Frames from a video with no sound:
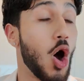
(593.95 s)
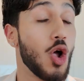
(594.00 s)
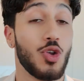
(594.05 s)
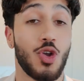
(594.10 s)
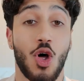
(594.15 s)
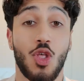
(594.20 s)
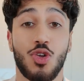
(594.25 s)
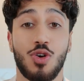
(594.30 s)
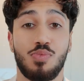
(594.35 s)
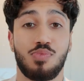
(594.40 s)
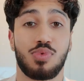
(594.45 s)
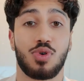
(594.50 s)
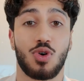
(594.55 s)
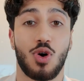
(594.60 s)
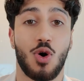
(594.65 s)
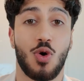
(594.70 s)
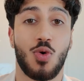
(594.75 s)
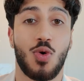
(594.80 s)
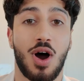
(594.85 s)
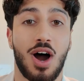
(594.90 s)
Another
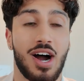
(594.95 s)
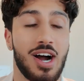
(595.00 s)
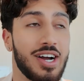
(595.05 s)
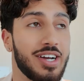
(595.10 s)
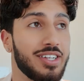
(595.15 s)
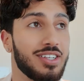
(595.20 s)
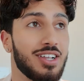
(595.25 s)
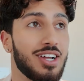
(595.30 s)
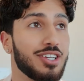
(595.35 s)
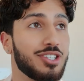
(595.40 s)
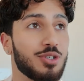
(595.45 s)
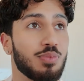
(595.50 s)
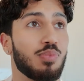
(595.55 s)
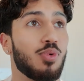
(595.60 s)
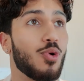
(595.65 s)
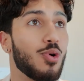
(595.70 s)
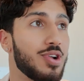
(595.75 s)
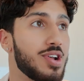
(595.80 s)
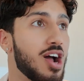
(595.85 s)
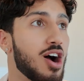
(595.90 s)
pro I'd like to
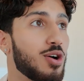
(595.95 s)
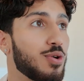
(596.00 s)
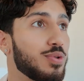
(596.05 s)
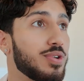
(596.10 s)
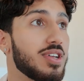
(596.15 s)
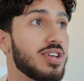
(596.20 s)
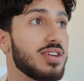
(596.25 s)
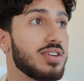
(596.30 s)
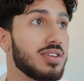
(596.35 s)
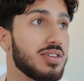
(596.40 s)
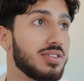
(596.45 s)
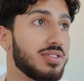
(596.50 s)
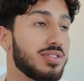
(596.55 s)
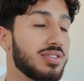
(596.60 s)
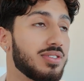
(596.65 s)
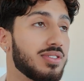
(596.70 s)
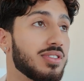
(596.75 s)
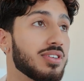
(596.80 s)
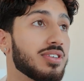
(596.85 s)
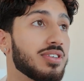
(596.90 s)
point out
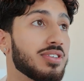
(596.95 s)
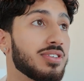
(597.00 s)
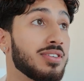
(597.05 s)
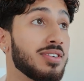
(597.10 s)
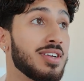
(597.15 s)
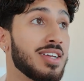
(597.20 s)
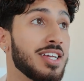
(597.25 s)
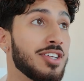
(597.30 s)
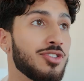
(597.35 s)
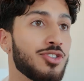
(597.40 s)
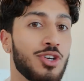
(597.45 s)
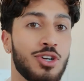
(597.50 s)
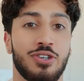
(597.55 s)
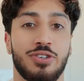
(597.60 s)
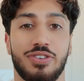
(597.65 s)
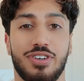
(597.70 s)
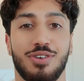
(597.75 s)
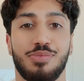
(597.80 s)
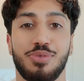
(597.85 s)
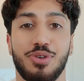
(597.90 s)
is the
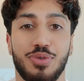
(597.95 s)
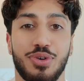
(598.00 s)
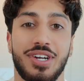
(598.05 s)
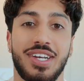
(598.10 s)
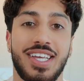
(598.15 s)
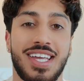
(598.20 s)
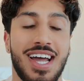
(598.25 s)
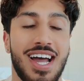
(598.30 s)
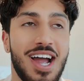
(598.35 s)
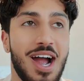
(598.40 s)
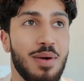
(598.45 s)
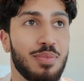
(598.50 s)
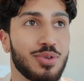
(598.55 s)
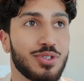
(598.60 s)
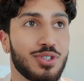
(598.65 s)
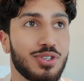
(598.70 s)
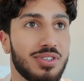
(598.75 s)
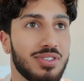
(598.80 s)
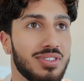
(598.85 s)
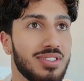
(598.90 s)
intern community at
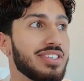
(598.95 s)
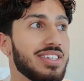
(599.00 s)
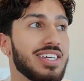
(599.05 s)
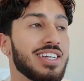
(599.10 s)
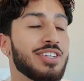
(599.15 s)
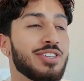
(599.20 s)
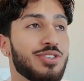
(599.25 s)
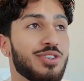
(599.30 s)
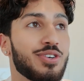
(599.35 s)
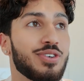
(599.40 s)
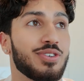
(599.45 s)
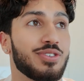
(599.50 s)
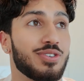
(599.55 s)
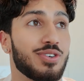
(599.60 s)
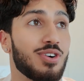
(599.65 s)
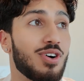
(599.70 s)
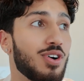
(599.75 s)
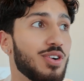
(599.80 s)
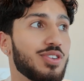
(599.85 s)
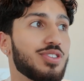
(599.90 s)
Amazon. The interns
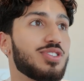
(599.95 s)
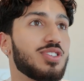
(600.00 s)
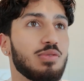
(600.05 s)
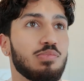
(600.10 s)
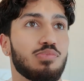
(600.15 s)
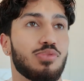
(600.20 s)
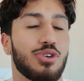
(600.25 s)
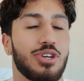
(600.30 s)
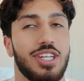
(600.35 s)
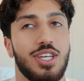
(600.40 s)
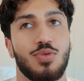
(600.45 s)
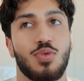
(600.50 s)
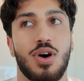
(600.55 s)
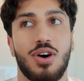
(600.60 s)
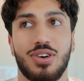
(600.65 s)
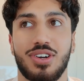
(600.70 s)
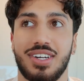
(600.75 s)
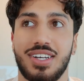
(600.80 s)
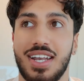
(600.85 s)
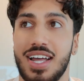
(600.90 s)
are honestly pretty
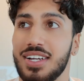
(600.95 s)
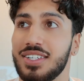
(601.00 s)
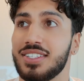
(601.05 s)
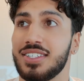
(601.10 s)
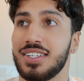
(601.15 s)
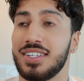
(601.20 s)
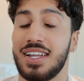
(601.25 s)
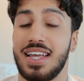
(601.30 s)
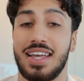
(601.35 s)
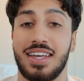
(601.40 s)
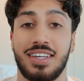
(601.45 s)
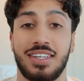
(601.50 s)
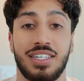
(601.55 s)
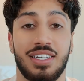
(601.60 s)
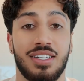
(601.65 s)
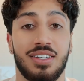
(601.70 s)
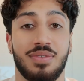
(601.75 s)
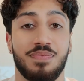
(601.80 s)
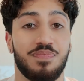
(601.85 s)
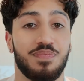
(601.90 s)
well connected,
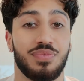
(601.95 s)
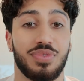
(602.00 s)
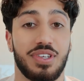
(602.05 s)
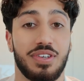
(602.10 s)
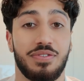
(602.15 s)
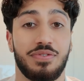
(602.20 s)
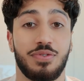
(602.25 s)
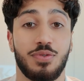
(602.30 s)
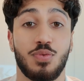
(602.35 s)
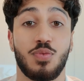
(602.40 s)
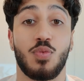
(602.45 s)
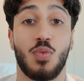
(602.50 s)
and if you